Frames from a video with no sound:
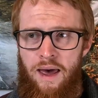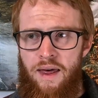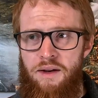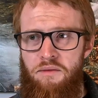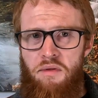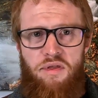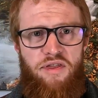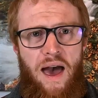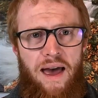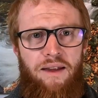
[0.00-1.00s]
And
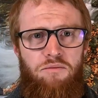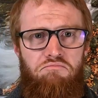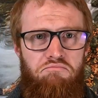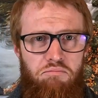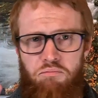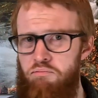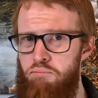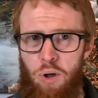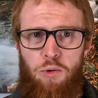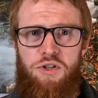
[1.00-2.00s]
that
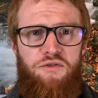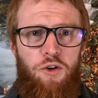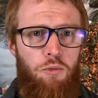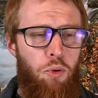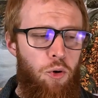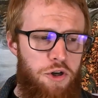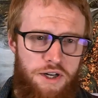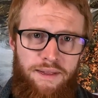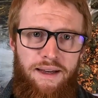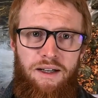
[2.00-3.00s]
boastful
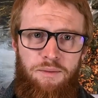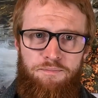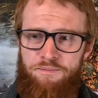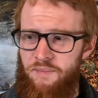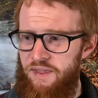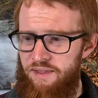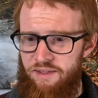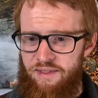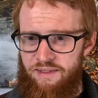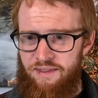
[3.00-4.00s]
portion there,
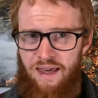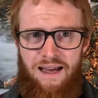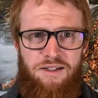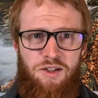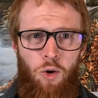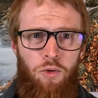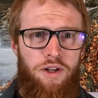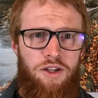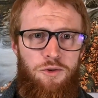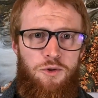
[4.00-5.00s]
that's
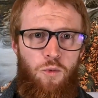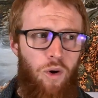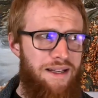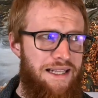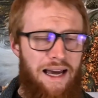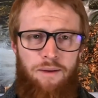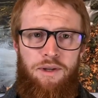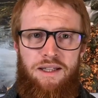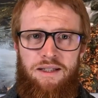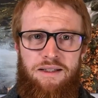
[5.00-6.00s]
only used one
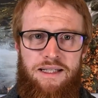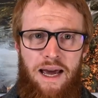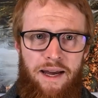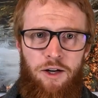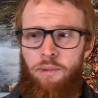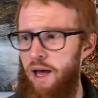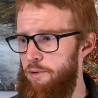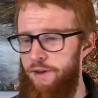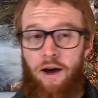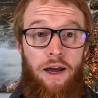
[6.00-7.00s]
time in the entire
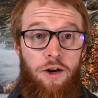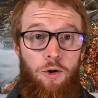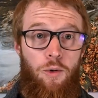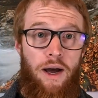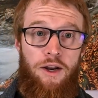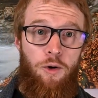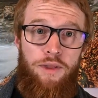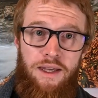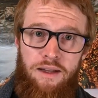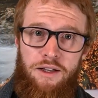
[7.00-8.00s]
Bible. Now I know
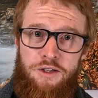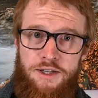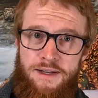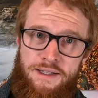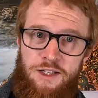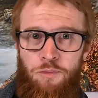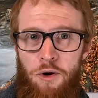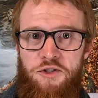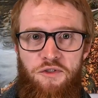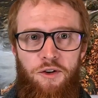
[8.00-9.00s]
in the English it says
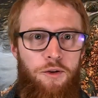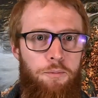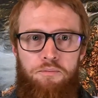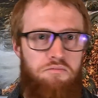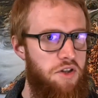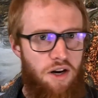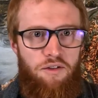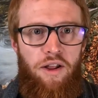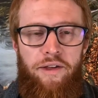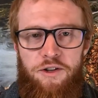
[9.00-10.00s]
boastful
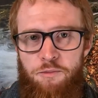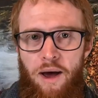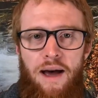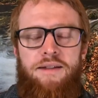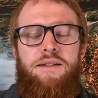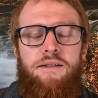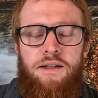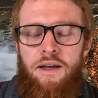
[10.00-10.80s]
several other spots.